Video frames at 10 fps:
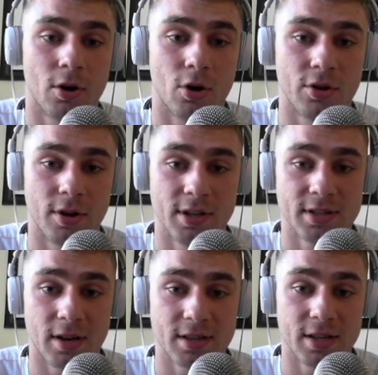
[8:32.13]
Are there
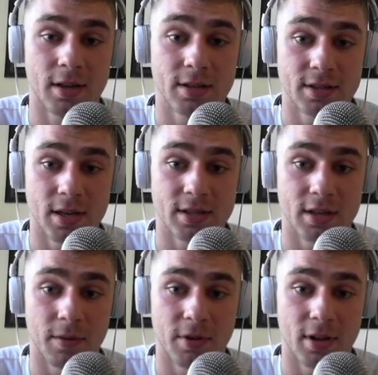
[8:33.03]
insider sellings? Yes, it
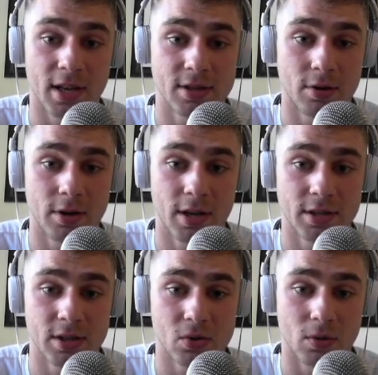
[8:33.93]
gave me the last 30 days
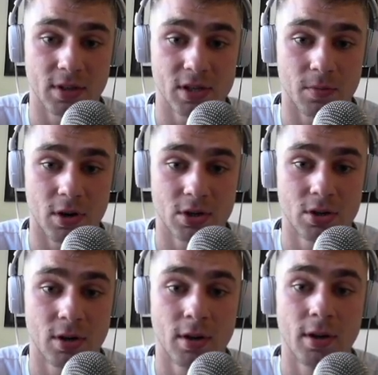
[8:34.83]
they sold this much.
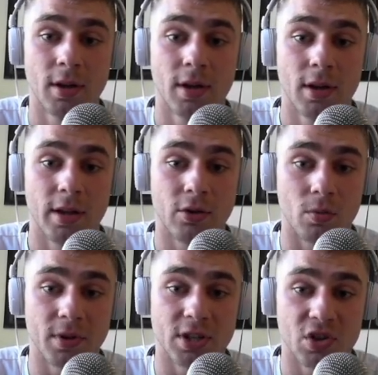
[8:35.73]
It told
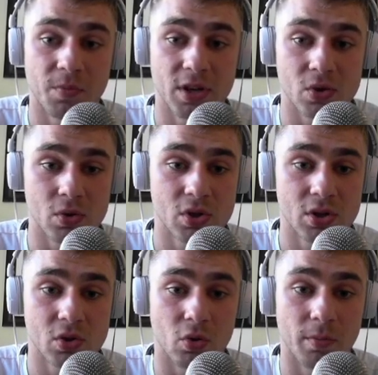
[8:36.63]
me that Jeff Bezos
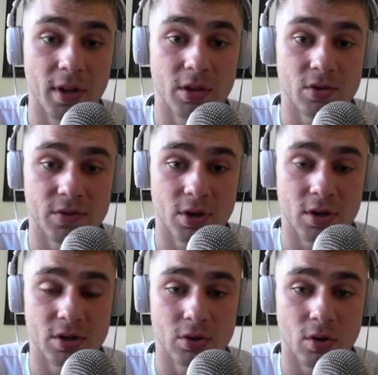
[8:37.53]
sold millions of
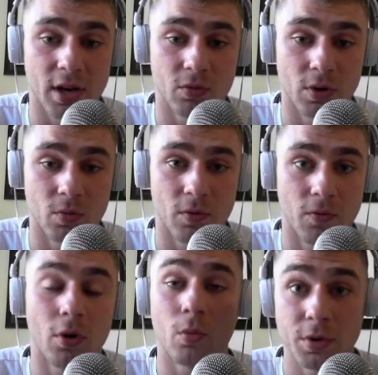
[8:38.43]
shares in July
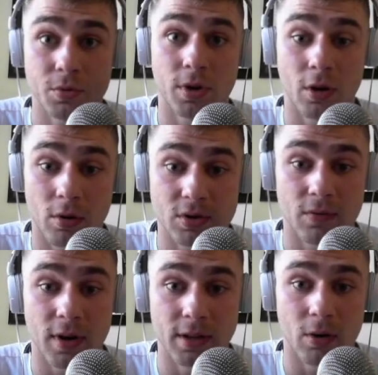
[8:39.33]
2024, which we can also
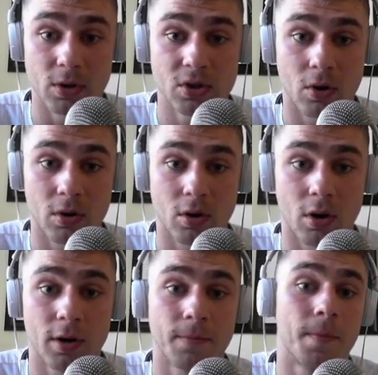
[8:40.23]
find out on Stock
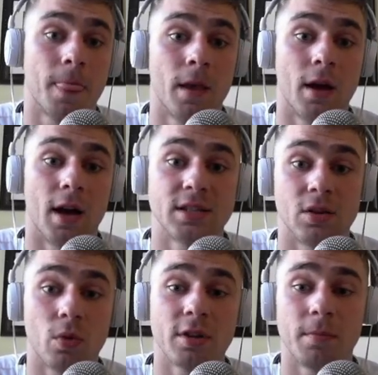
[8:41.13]
Unlock. I asked it,
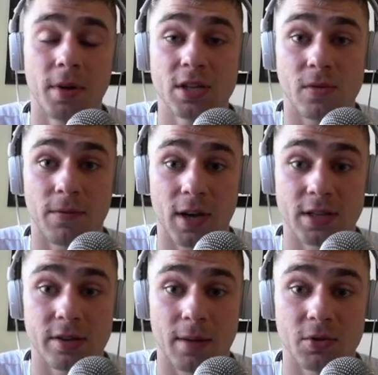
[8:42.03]
what are the biggest red flags
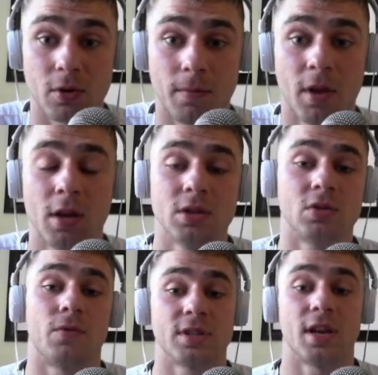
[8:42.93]
in Amazon? So
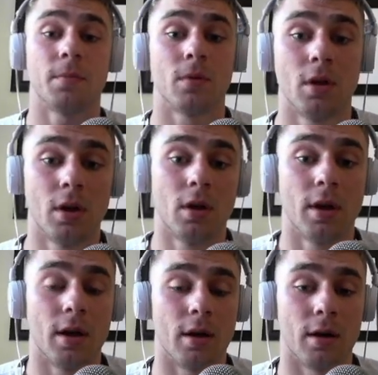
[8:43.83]
for example,
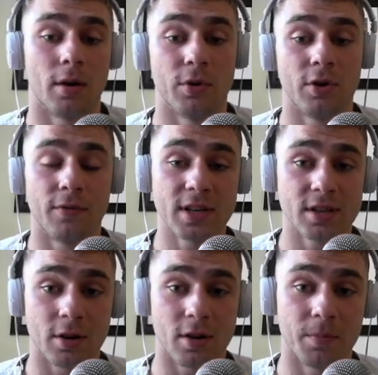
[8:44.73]
when you're investing
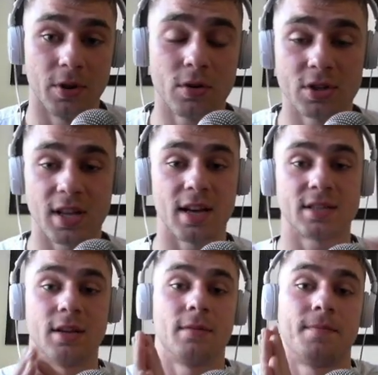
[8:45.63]
in a company, you can just
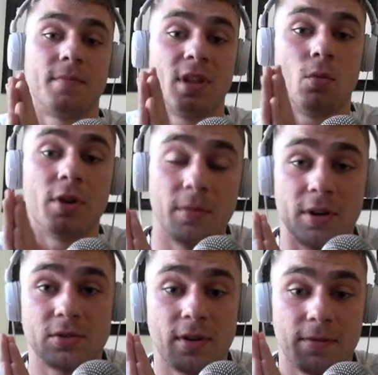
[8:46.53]
ask it, what are the
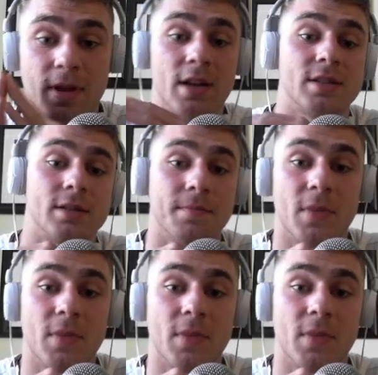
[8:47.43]
biggest red flags?